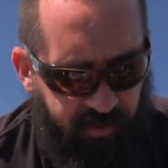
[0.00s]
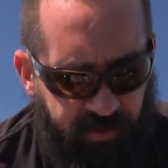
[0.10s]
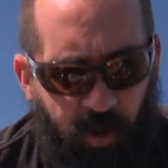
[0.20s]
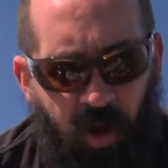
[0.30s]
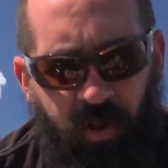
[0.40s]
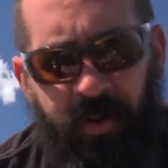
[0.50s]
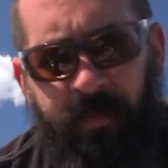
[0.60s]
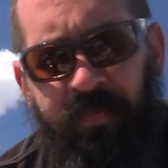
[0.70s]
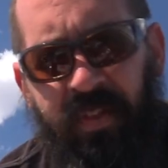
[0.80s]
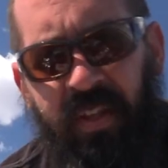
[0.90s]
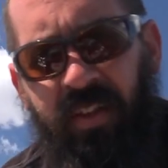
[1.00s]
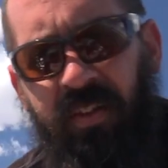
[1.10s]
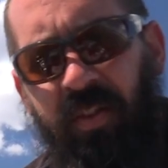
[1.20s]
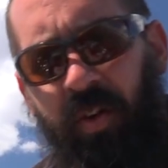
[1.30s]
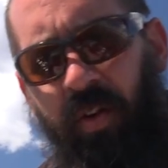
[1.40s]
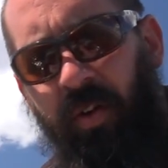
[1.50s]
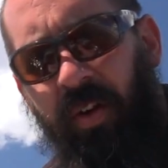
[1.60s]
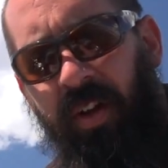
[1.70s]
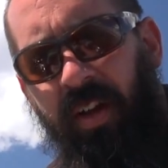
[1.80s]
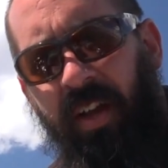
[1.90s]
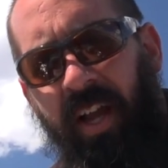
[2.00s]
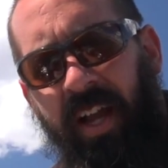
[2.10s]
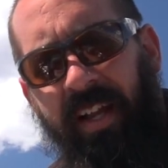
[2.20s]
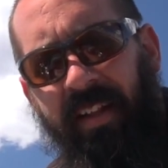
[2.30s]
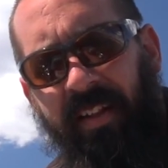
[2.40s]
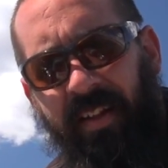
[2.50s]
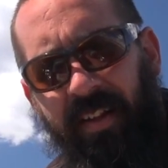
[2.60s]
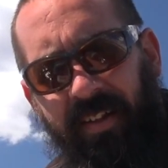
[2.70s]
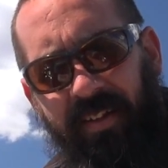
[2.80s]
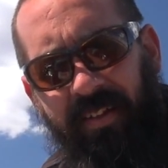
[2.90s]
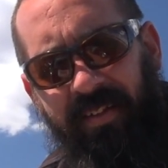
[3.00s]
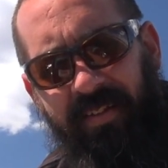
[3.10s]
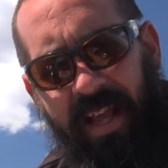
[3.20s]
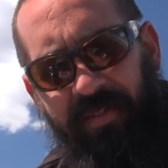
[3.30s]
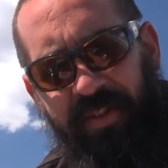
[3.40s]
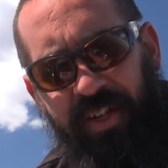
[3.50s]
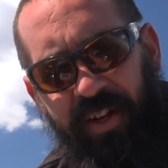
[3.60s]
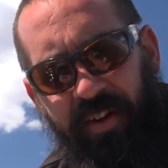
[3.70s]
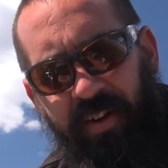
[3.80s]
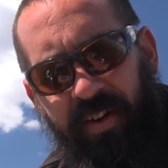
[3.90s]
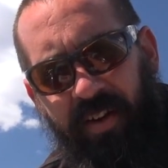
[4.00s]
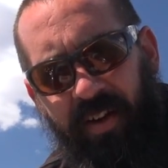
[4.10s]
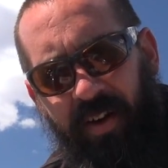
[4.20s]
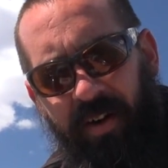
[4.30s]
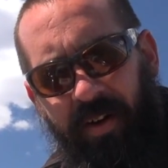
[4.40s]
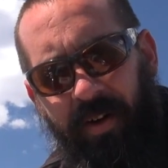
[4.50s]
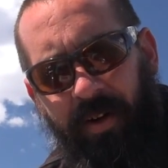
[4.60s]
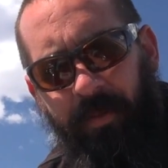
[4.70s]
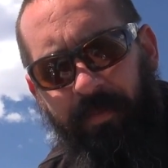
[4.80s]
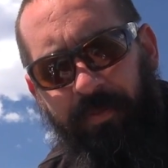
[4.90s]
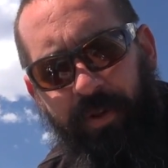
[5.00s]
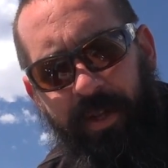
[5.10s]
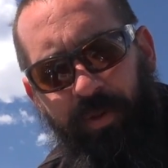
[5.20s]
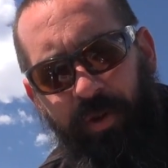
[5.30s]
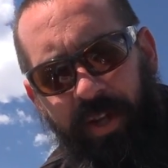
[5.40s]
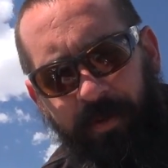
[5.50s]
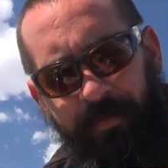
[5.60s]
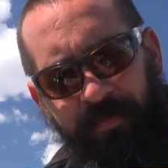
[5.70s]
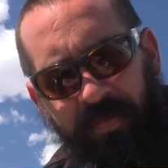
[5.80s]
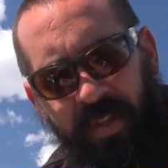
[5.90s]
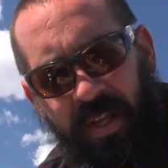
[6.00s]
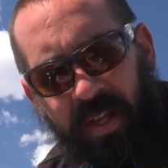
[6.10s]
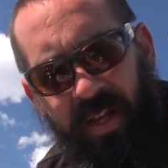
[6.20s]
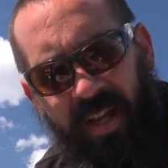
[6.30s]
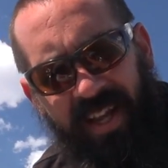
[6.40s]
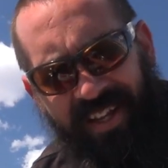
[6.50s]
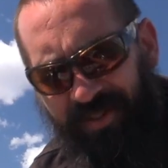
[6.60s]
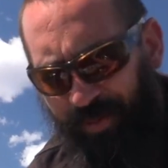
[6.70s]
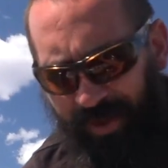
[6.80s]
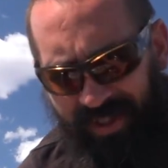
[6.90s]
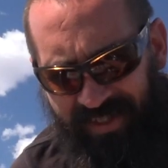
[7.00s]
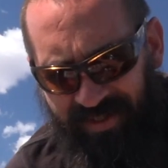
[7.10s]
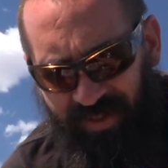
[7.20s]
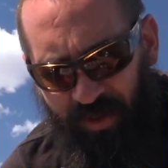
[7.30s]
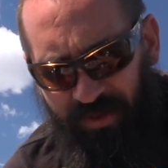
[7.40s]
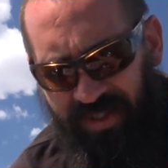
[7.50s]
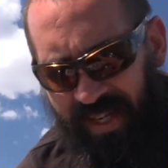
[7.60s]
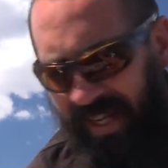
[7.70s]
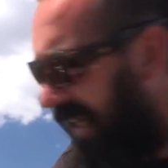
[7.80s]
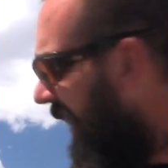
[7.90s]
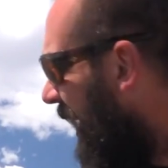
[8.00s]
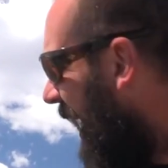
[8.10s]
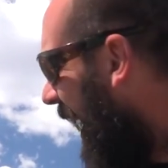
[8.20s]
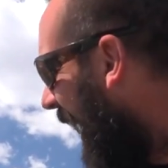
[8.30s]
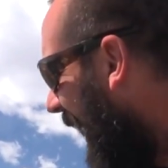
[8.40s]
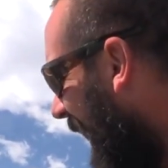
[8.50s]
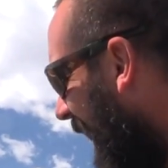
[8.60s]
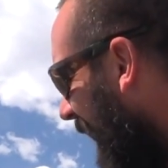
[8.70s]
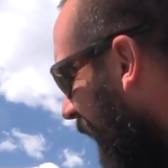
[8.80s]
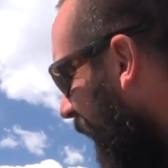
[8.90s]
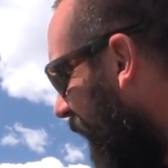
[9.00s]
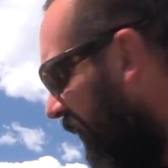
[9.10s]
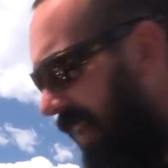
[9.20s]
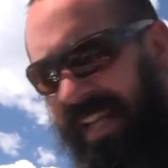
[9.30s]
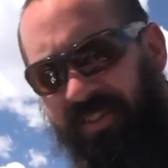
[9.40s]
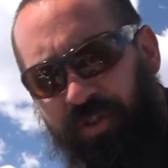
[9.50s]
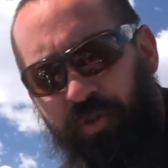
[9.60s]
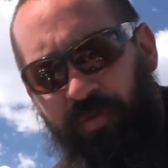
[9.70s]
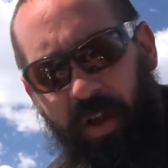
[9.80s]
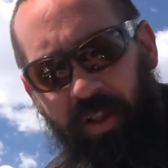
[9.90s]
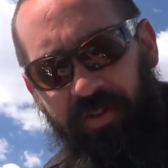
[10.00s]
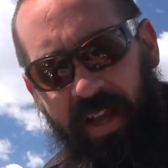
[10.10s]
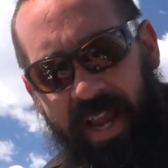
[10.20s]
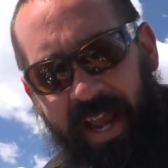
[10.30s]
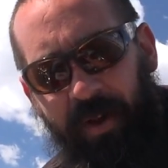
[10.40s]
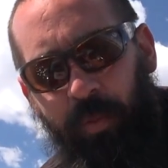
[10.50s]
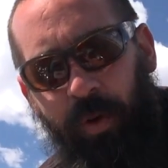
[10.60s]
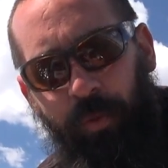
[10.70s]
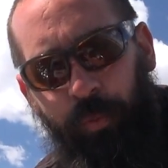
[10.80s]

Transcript: smaller. So I got the Savage Gear 3D bluegill. He's really slow sink, and the last 2 follows I had were